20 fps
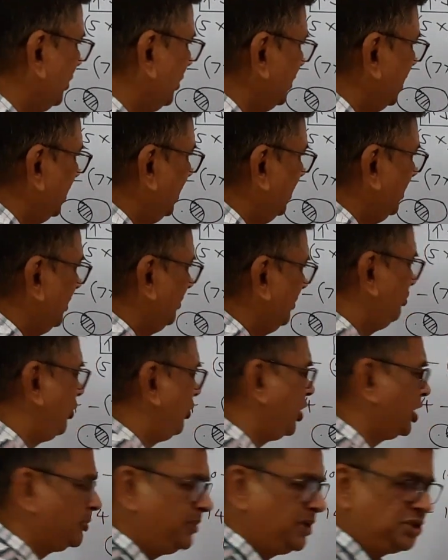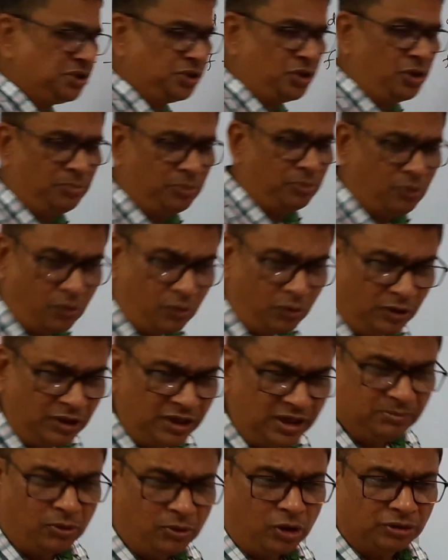the formation of
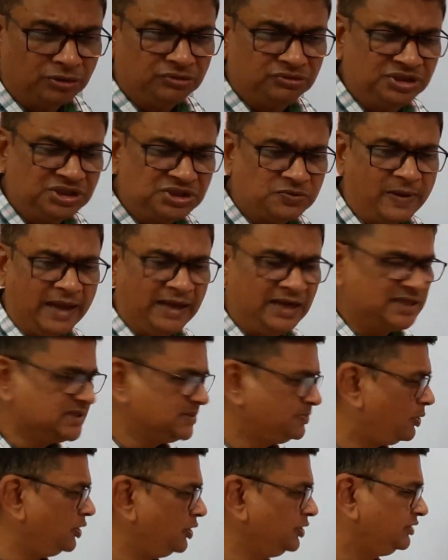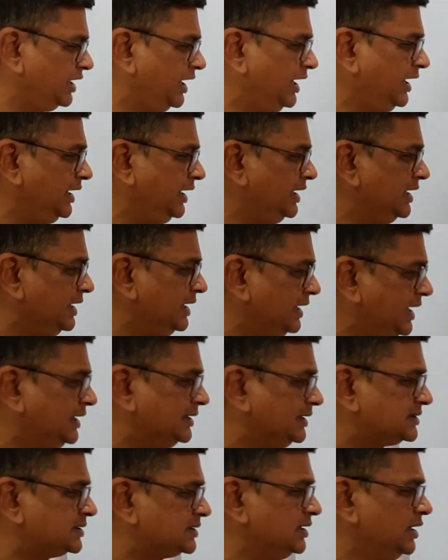covalent bond, this valence bond theory
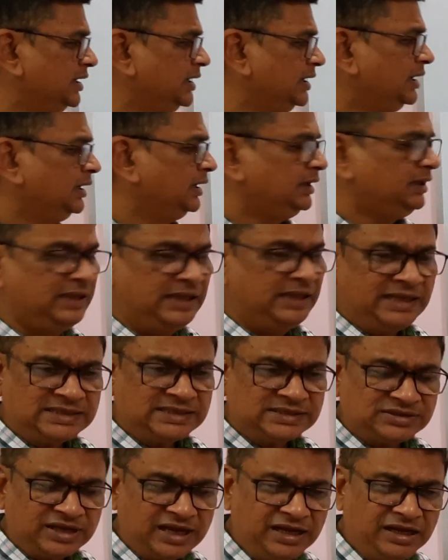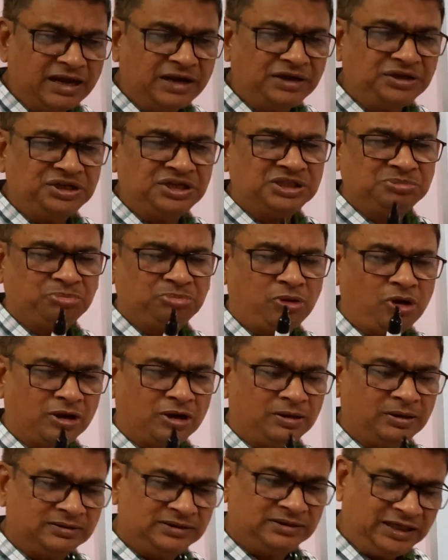is least energies
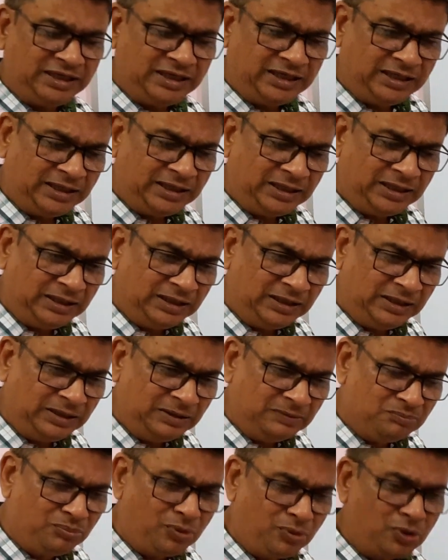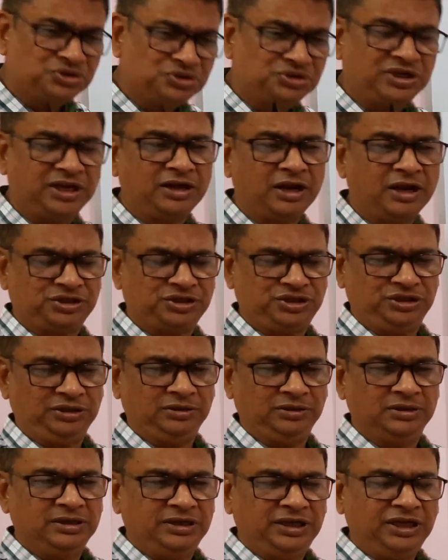for the most
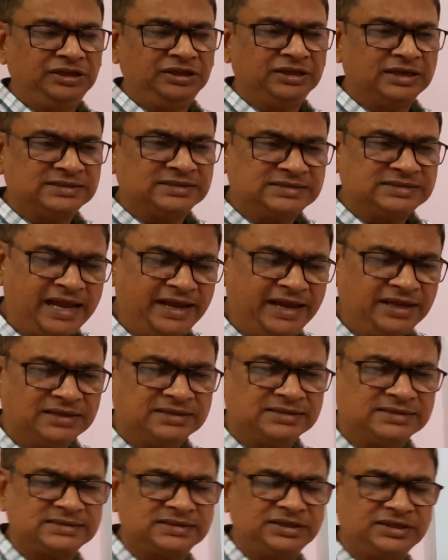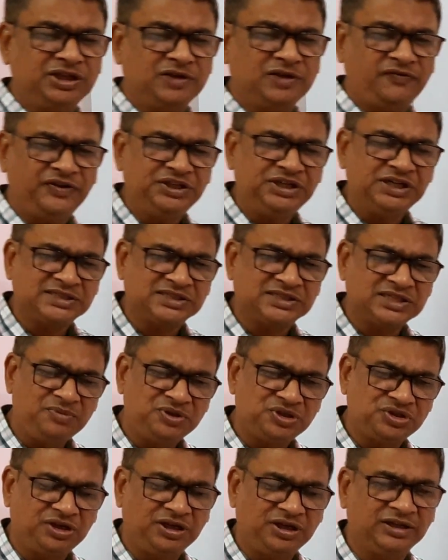energy. In the science, in the physics,
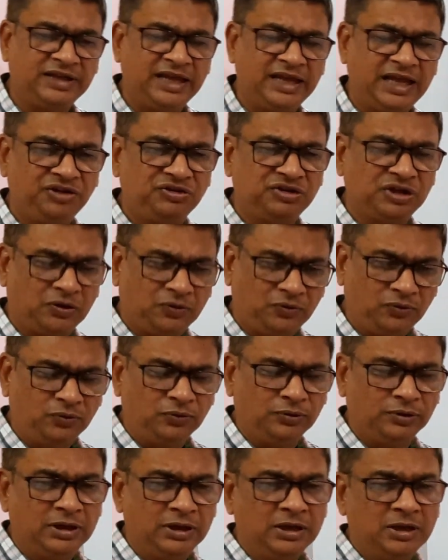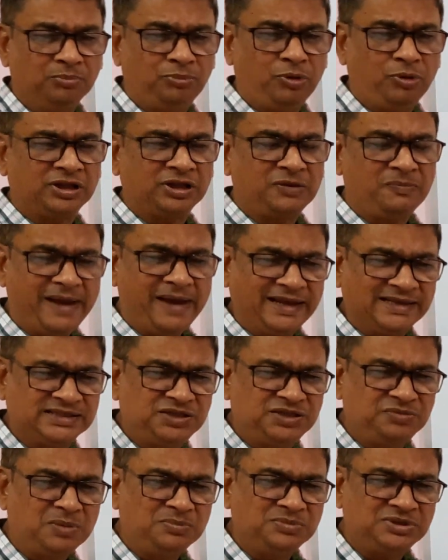chemistry, there is a rule for the
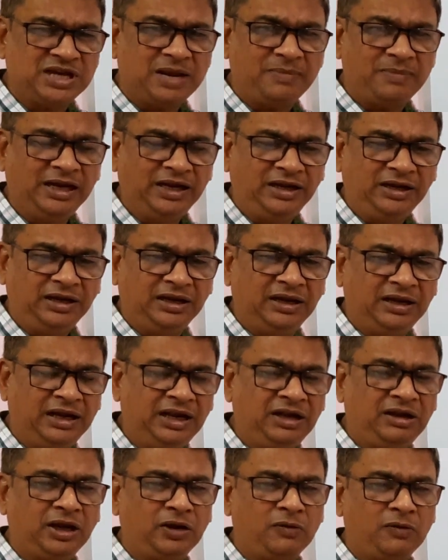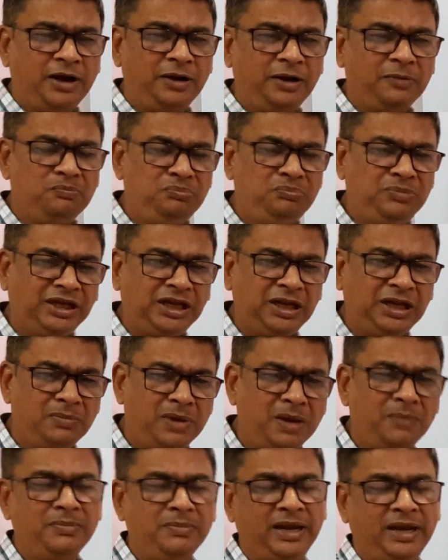maximum stability, it required
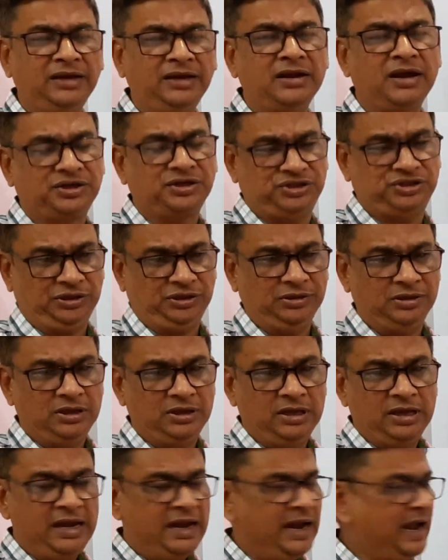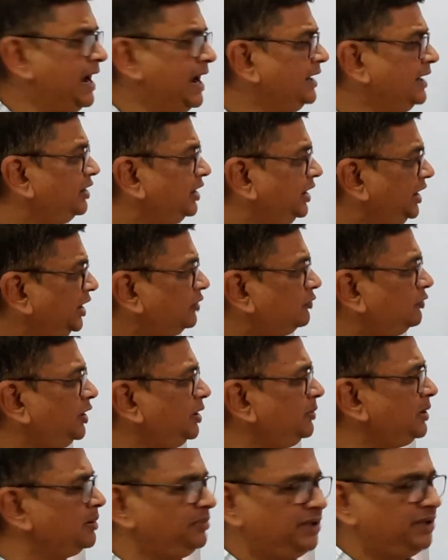minimum energy. And the
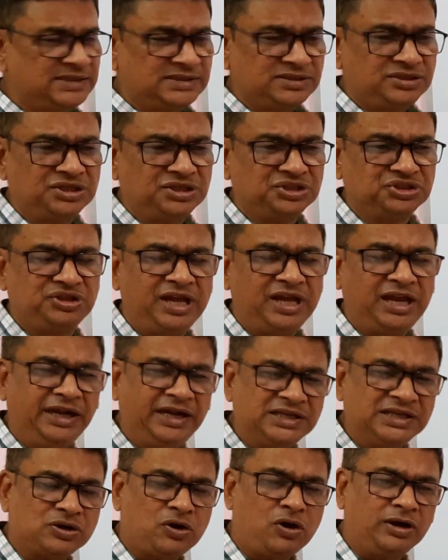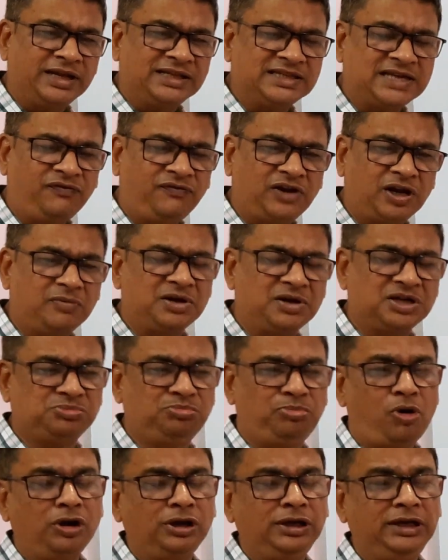equilibrium distance, then it is called as afterwards
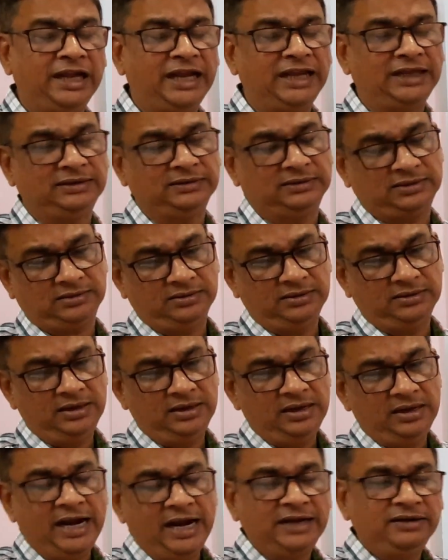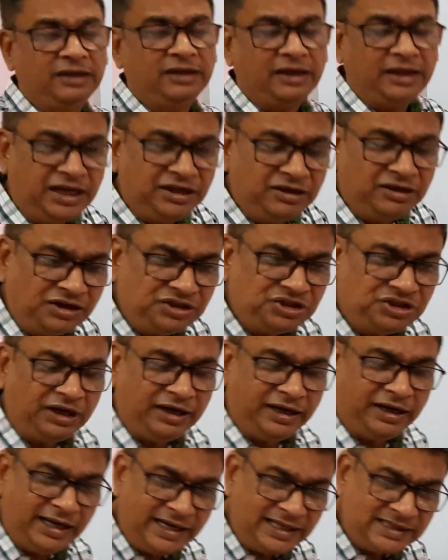bond length. And the energy
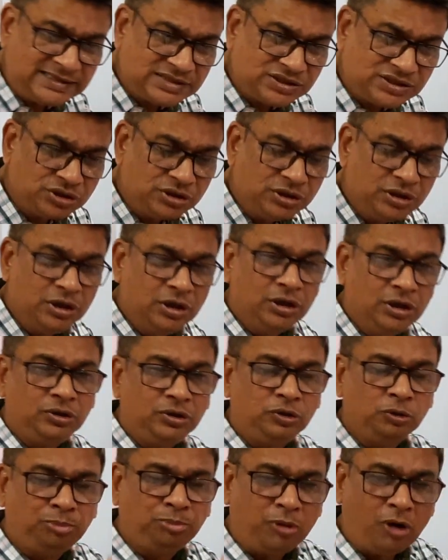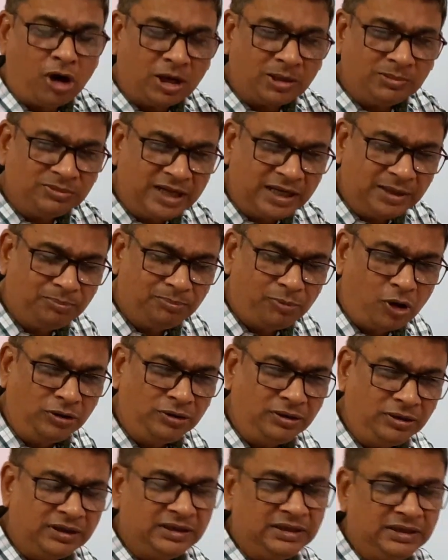released to form that
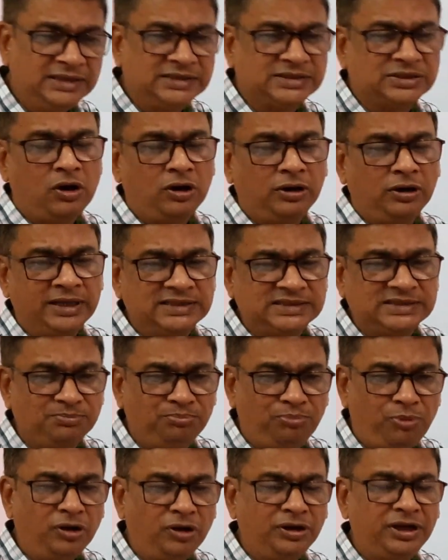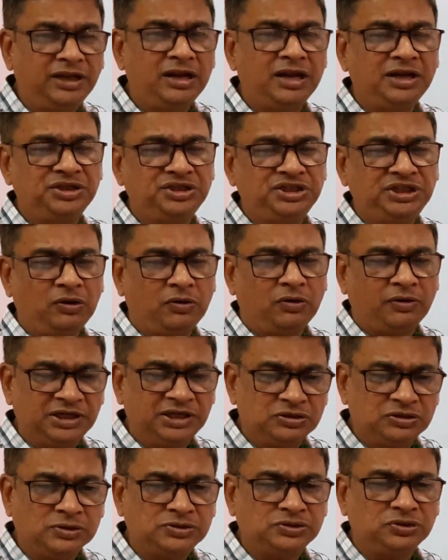bond is called as bond energy, or it
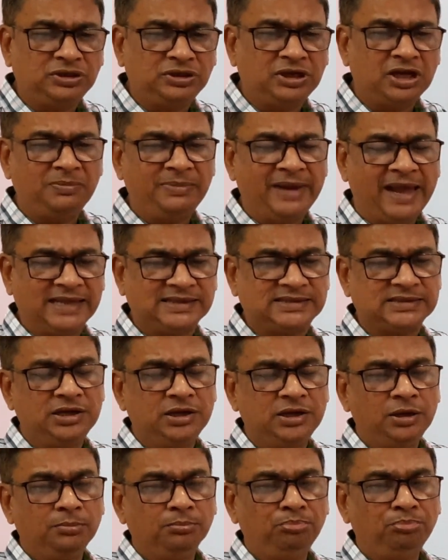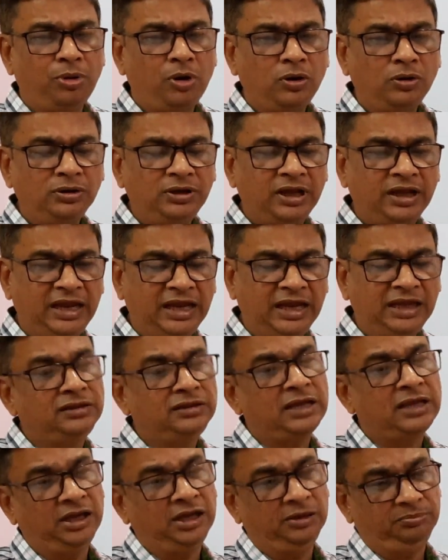is also termed as bond
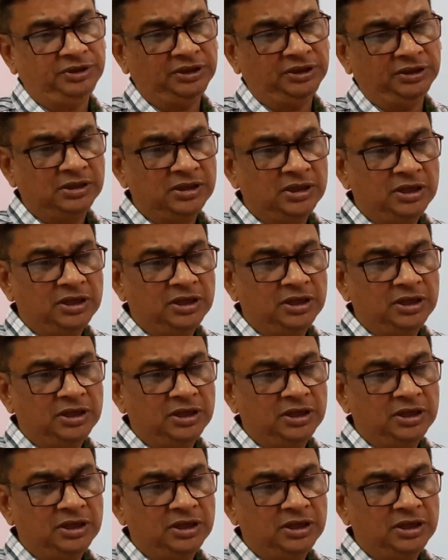enthalpy.